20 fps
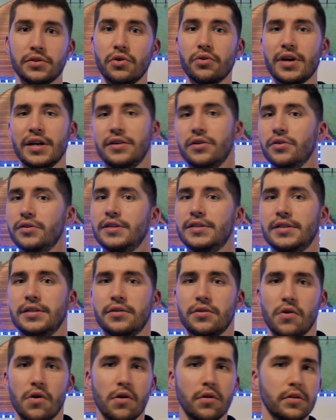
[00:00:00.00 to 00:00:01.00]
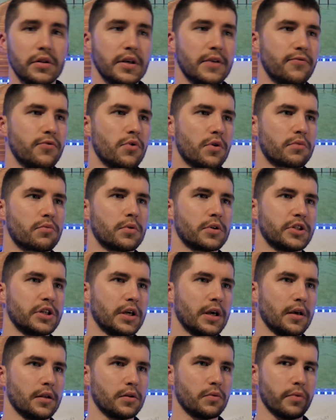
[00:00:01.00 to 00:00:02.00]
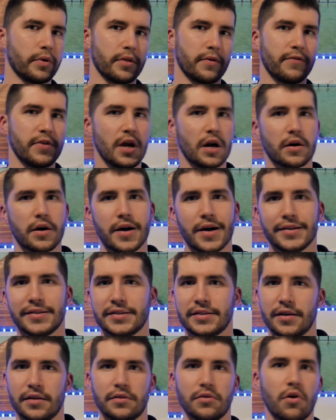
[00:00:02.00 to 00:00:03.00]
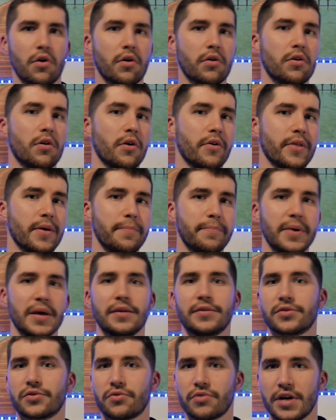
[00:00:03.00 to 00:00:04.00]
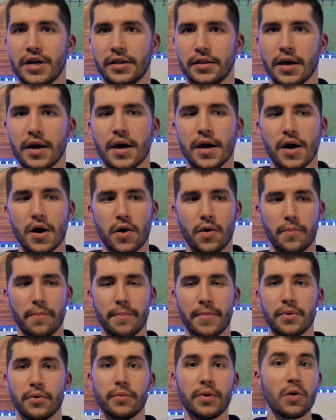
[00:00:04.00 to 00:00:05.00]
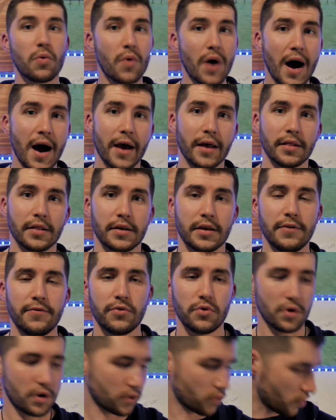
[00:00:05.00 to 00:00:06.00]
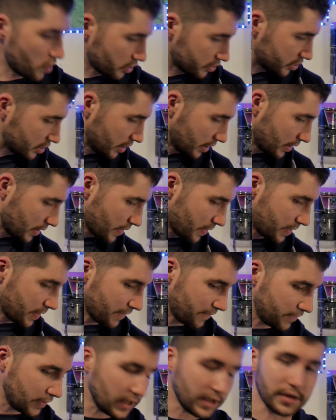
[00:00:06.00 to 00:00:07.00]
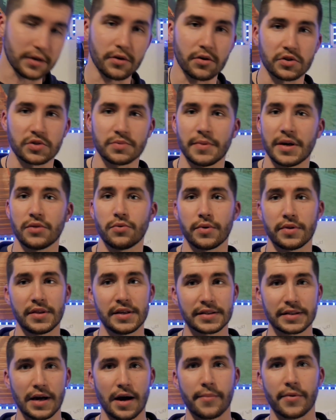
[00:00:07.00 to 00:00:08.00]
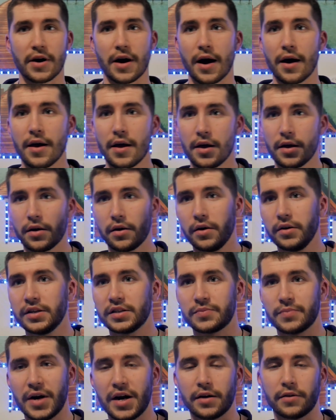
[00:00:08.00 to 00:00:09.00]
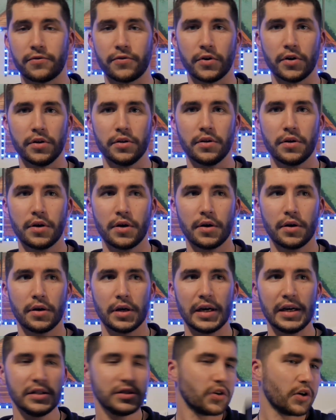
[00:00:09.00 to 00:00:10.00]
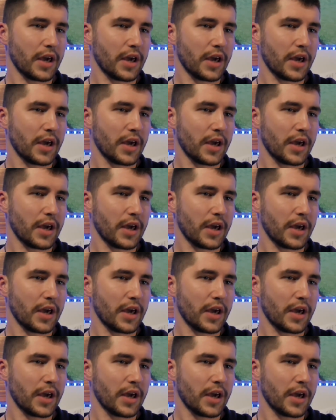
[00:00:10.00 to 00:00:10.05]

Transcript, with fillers: you can notice it only if you are watching it with a VR headset or on a big screen. Meanwhile, if you are watching the videos made with this camera on a smartphone, it's